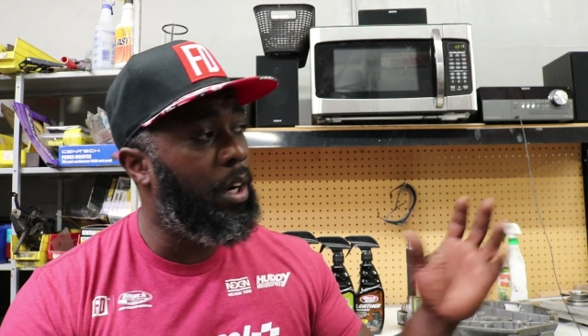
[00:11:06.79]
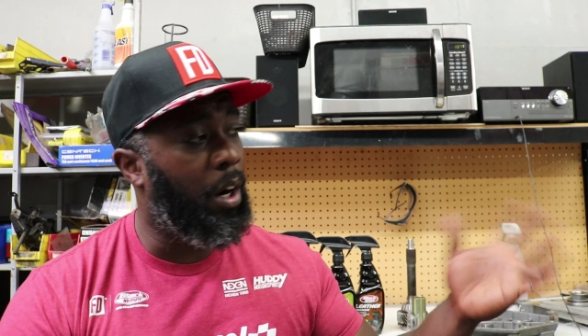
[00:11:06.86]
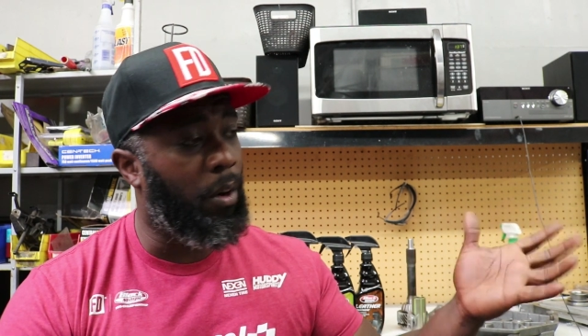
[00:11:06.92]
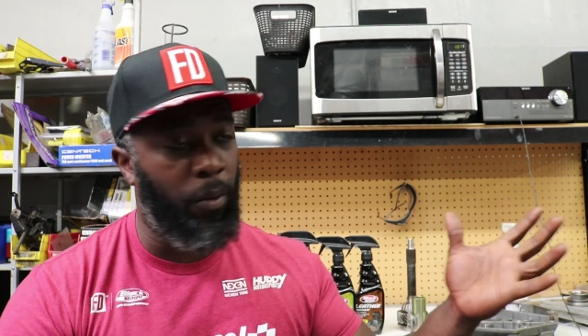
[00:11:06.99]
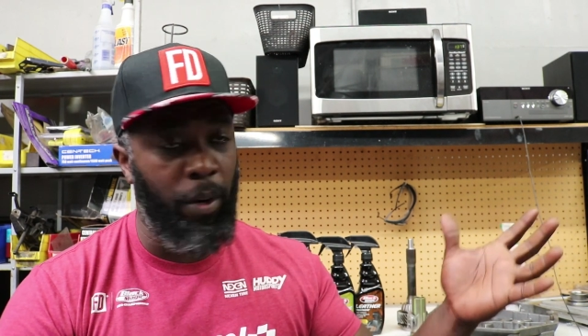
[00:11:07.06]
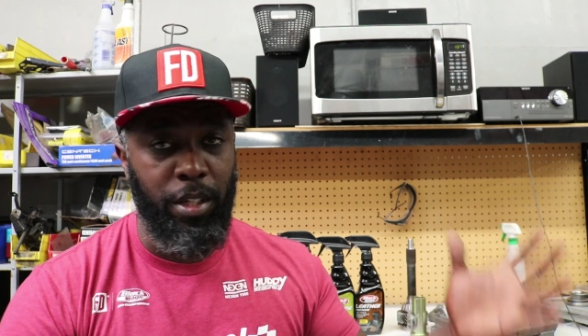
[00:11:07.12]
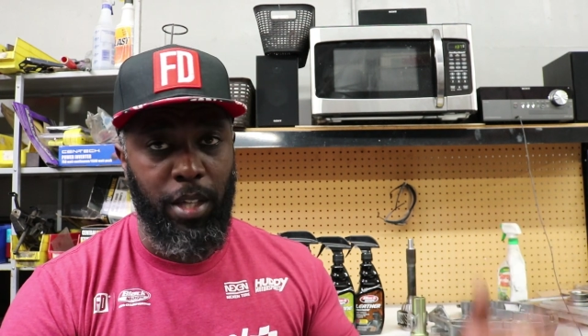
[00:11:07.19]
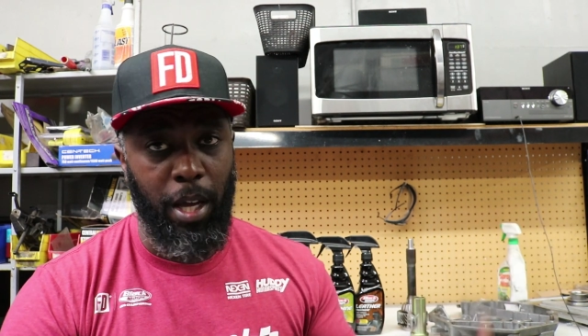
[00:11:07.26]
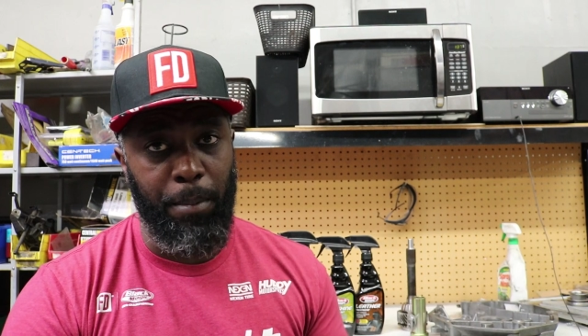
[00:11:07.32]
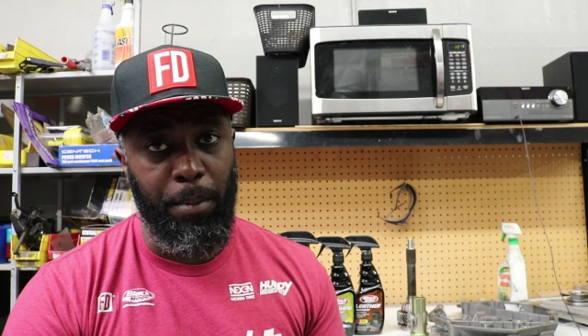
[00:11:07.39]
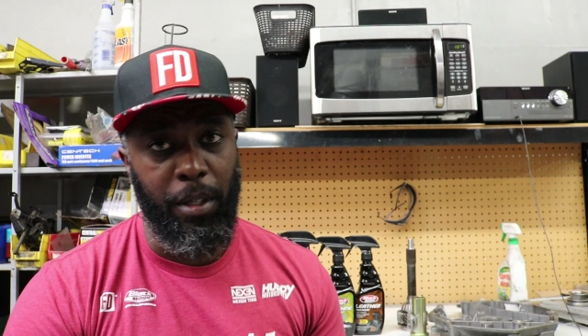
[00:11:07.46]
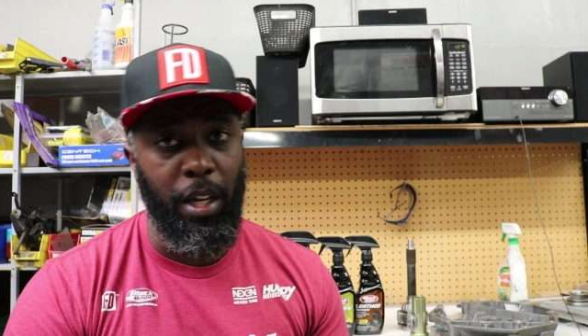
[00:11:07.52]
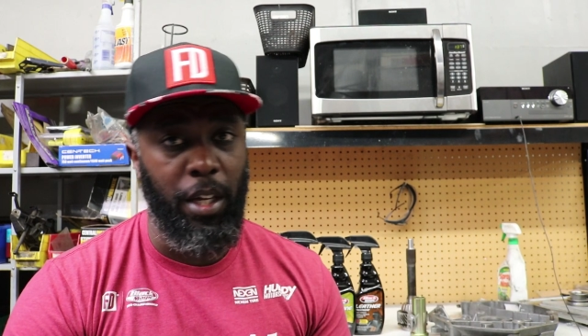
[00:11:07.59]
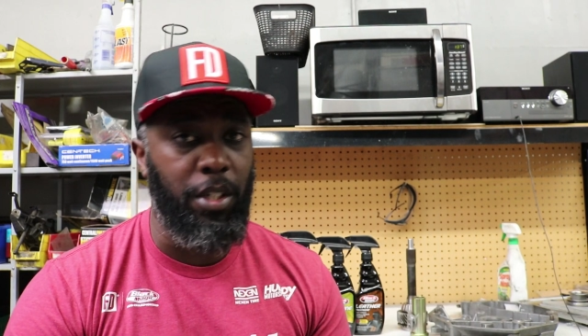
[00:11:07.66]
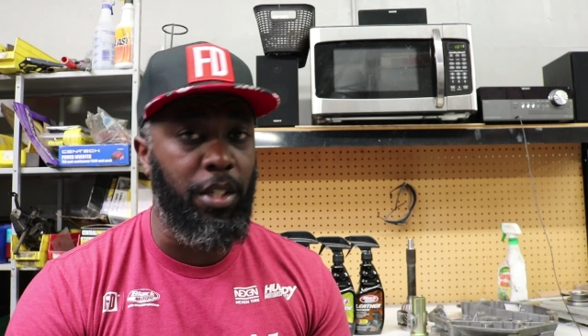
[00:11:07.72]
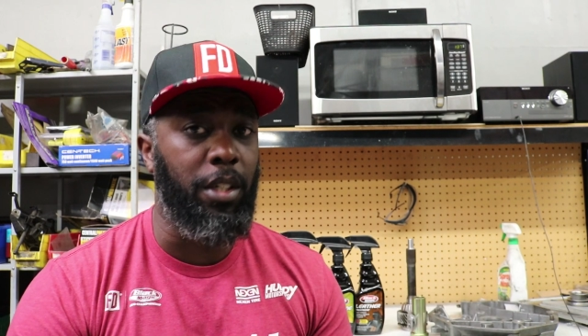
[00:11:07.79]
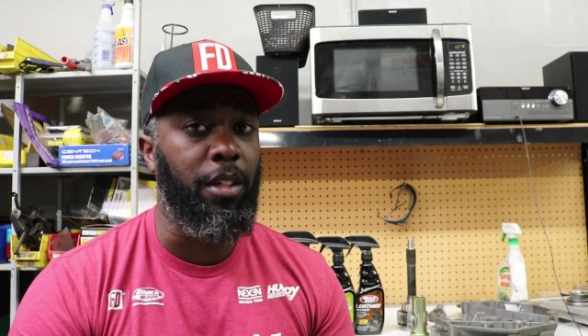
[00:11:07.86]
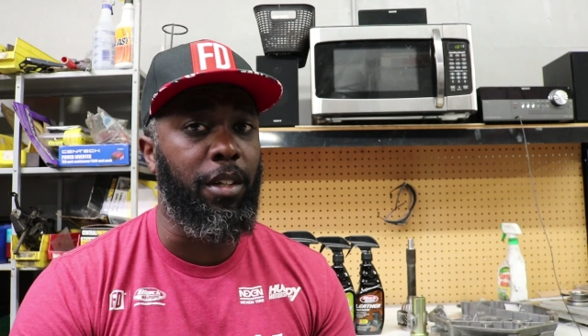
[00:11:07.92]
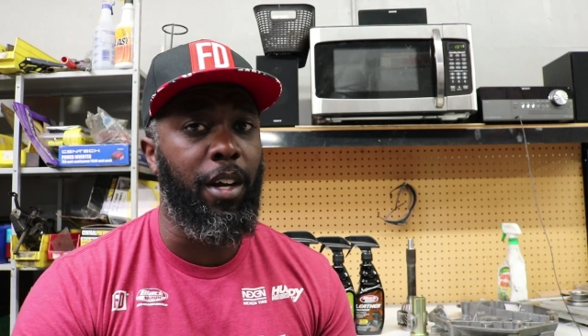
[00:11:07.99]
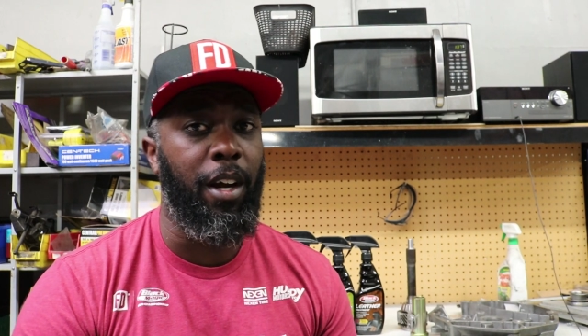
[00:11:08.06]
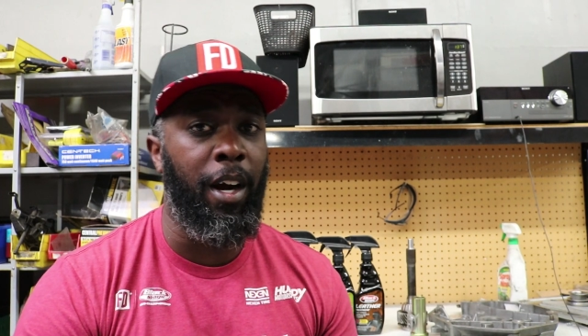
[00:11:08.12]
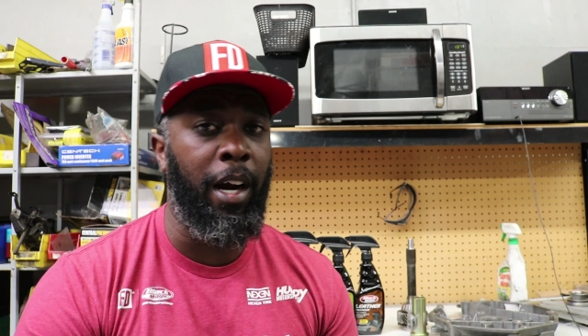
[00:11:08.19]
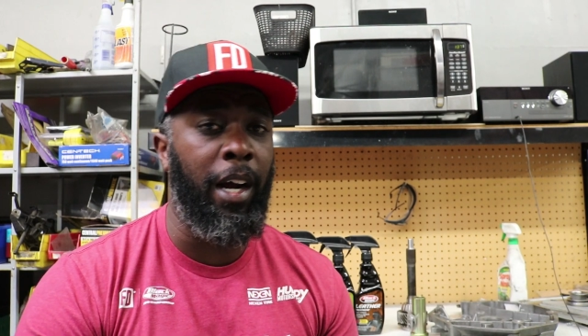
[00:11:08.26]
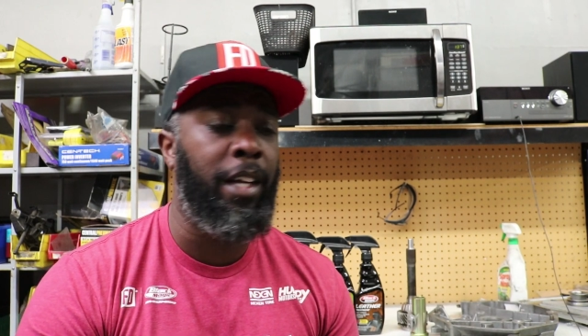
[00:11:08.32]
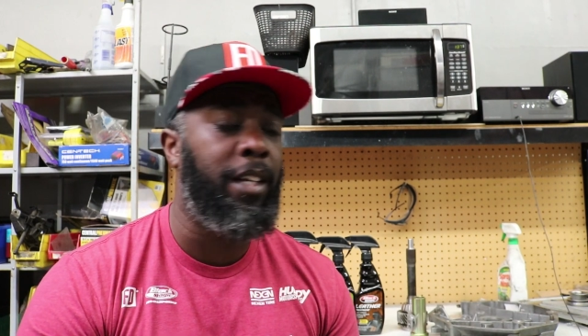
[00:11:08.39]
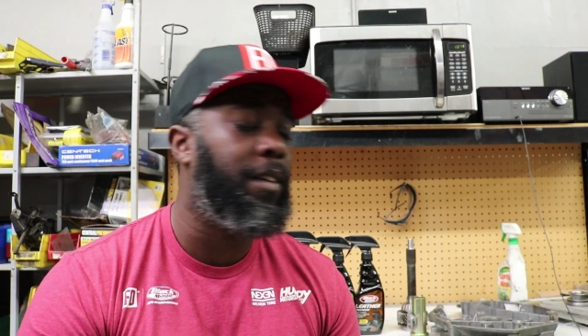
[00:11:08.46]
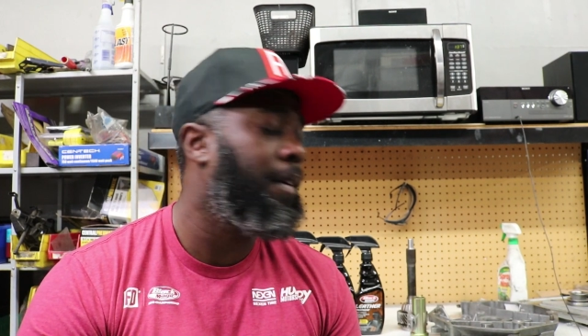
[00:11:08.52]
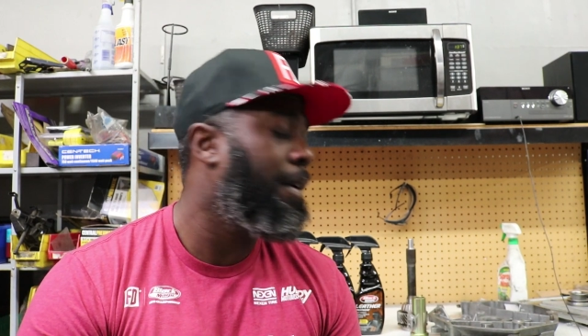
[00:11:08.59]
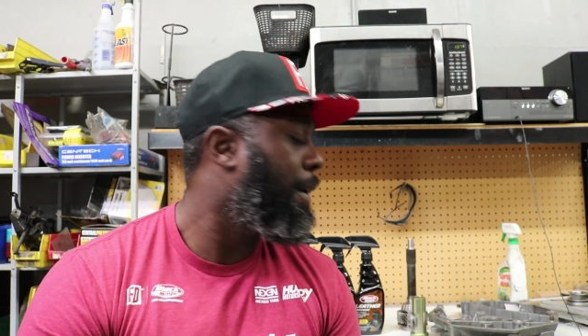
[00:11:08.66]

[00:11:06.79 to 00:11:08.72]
a race application, all right?